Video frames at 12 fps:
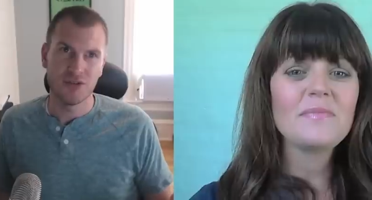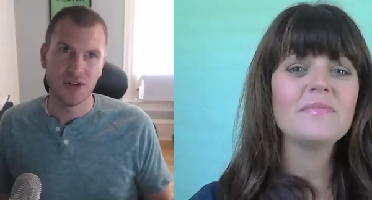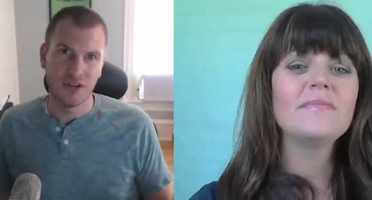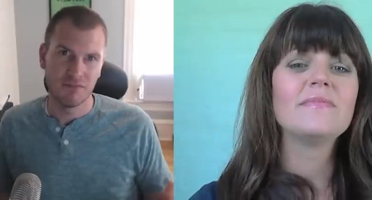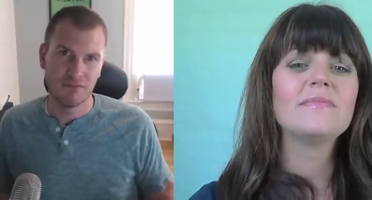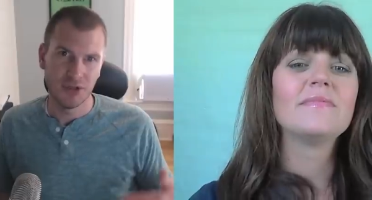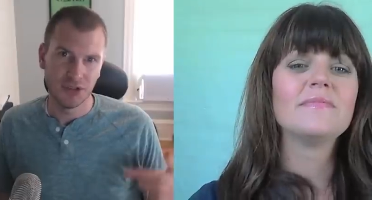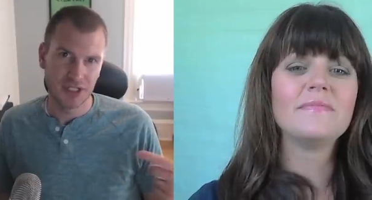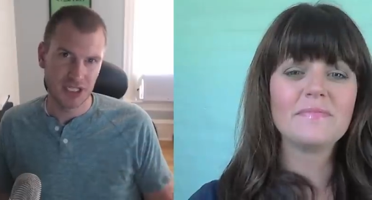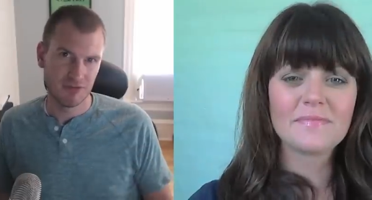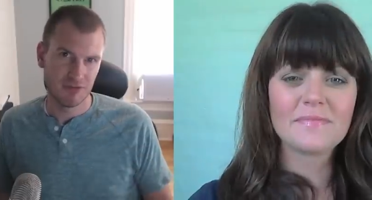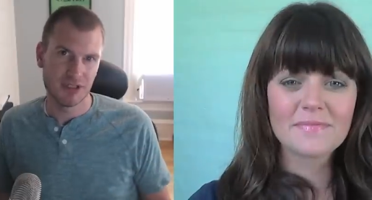Speaker 1: of building the
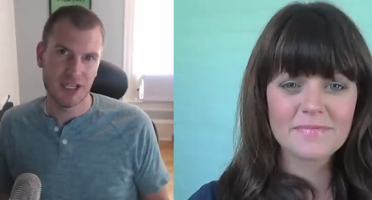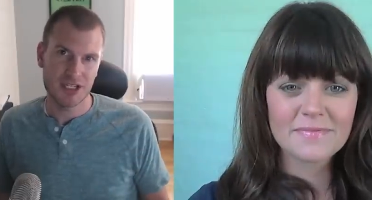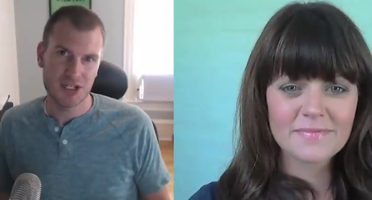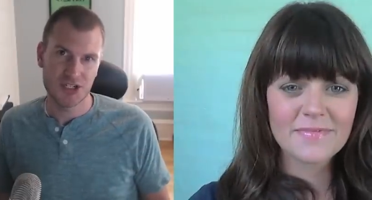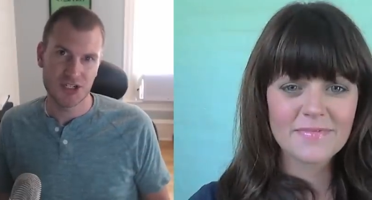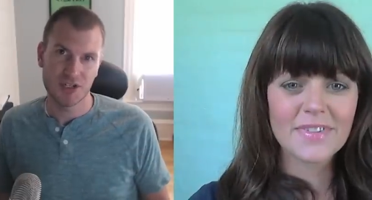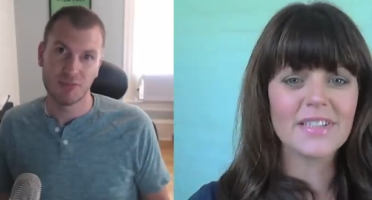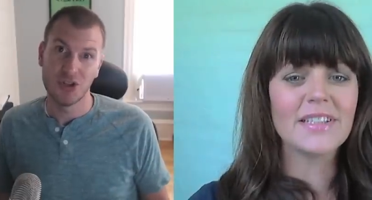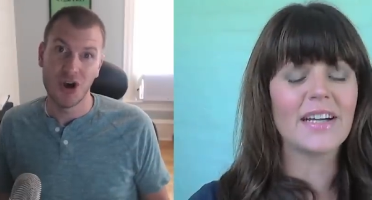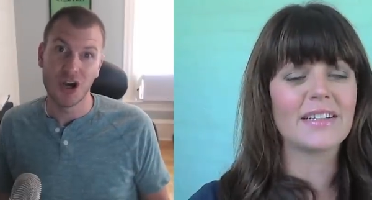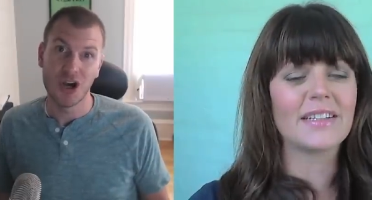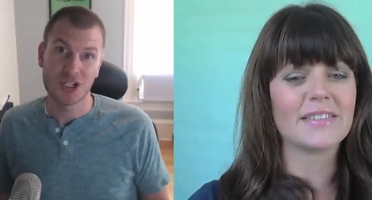relationship
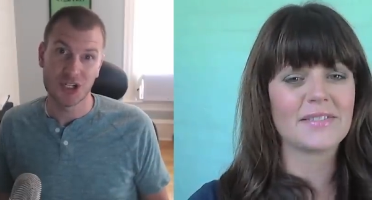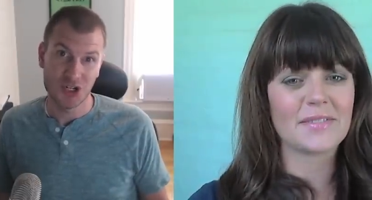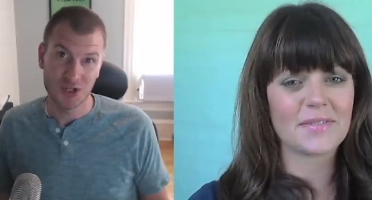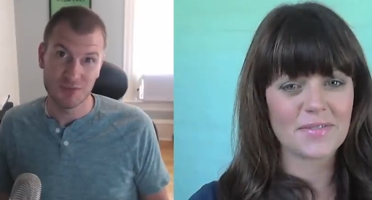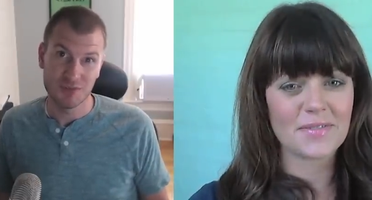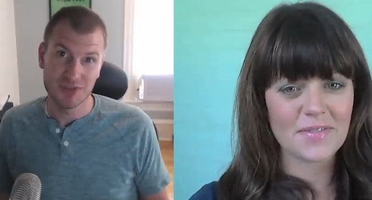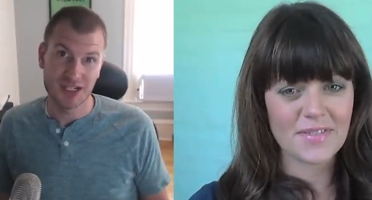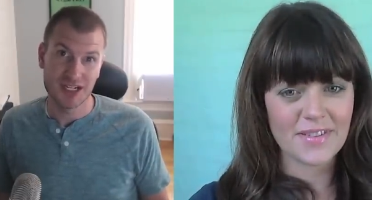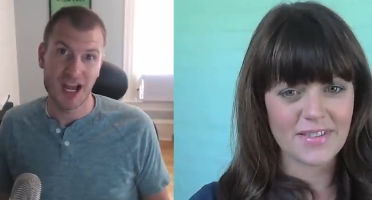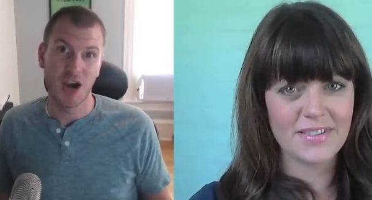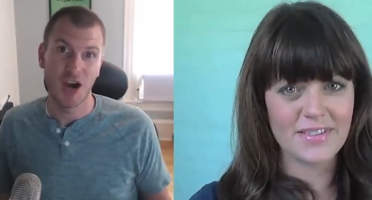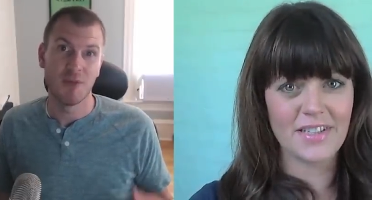long term and
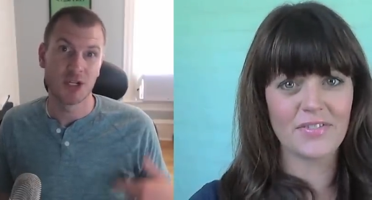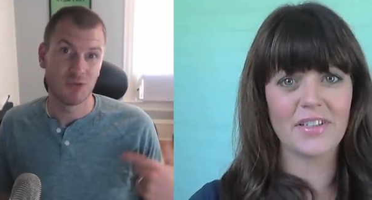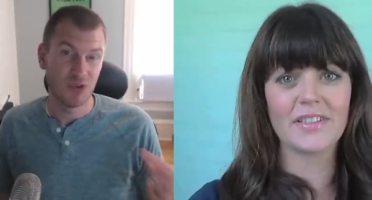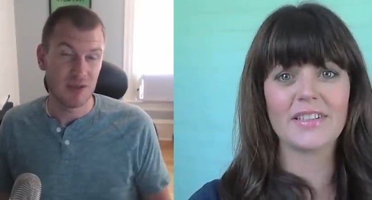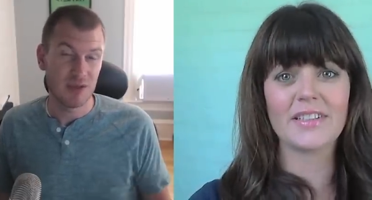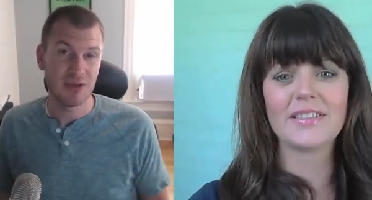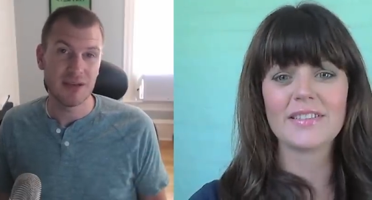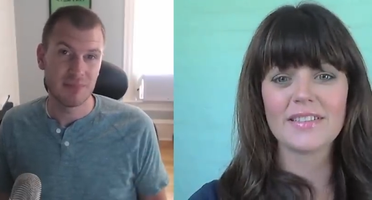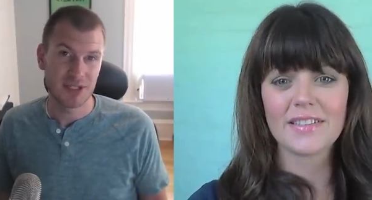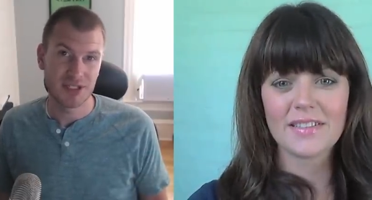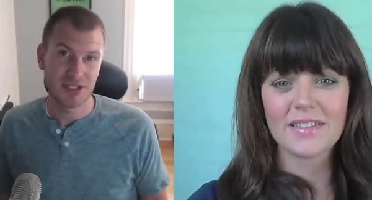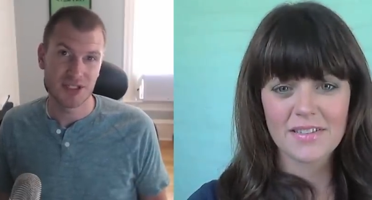how much repeat
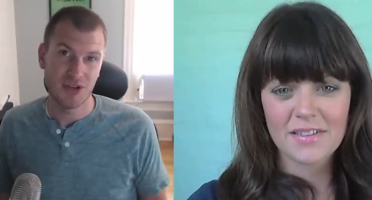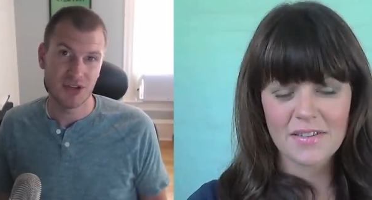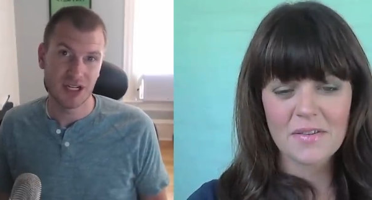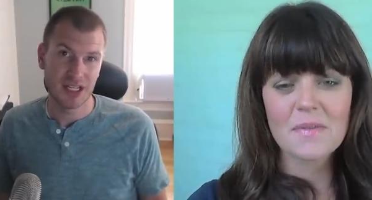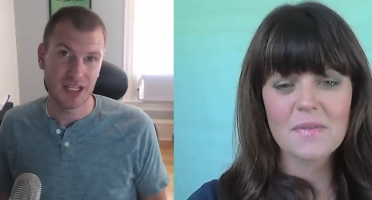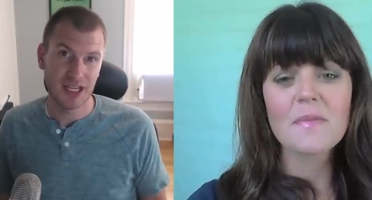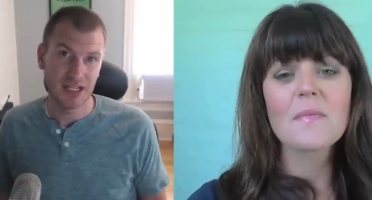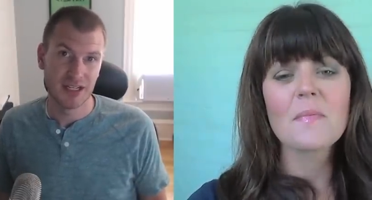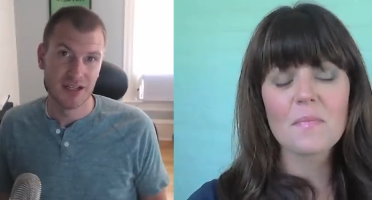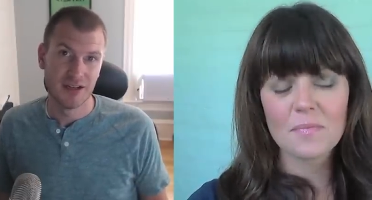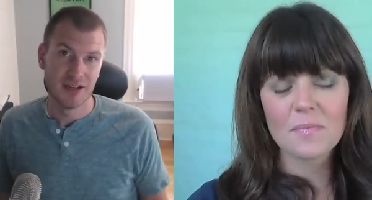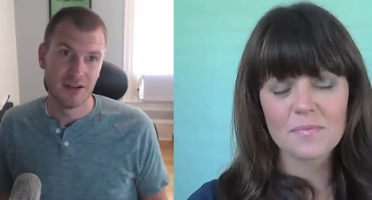business you can get
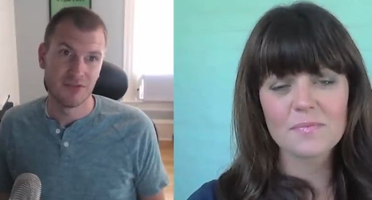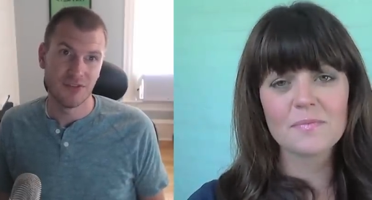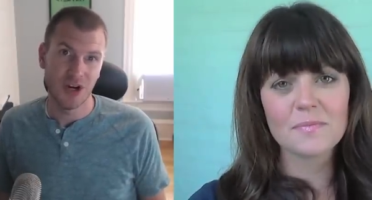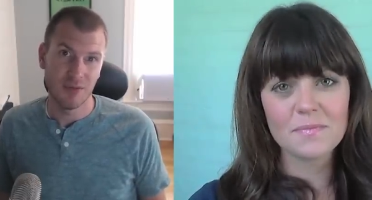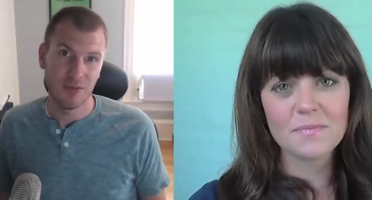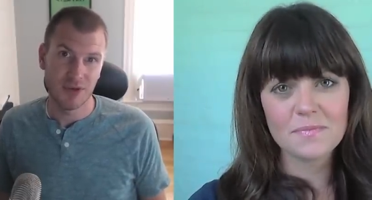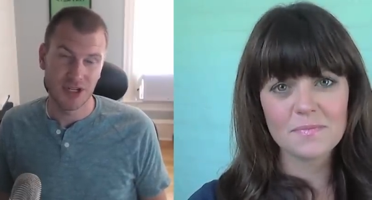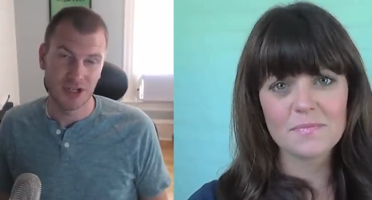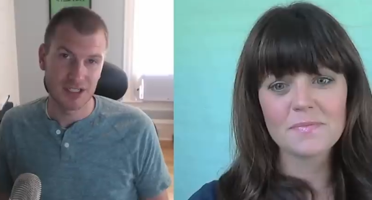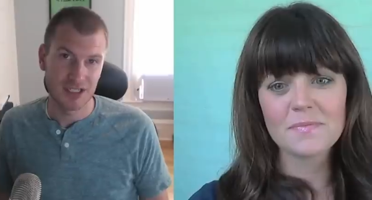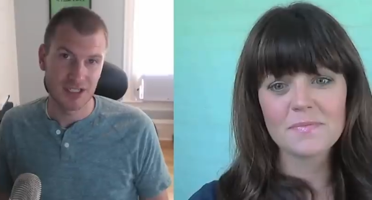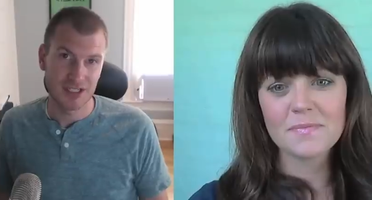from mm-hmm. your
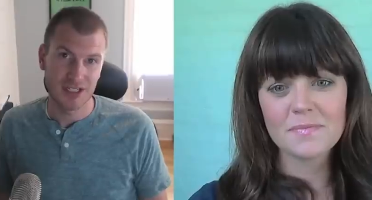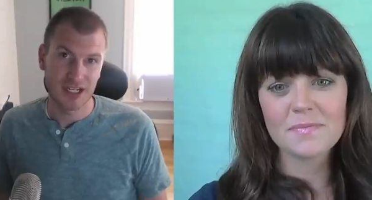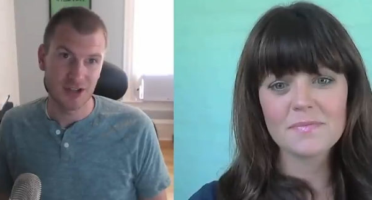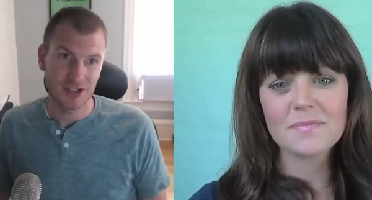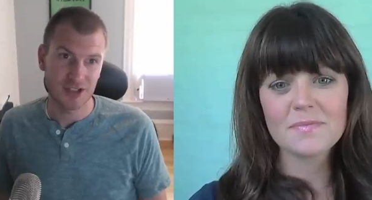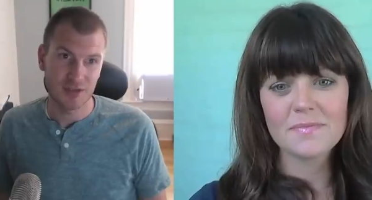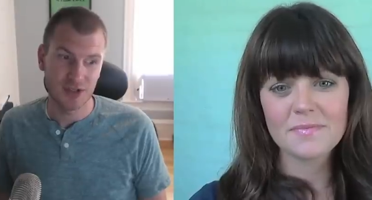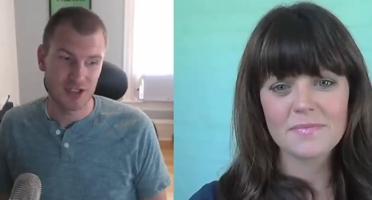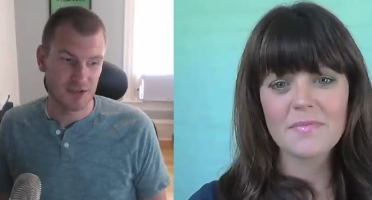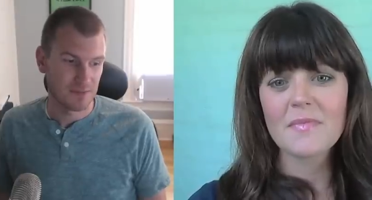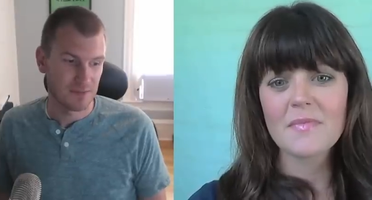existing customers.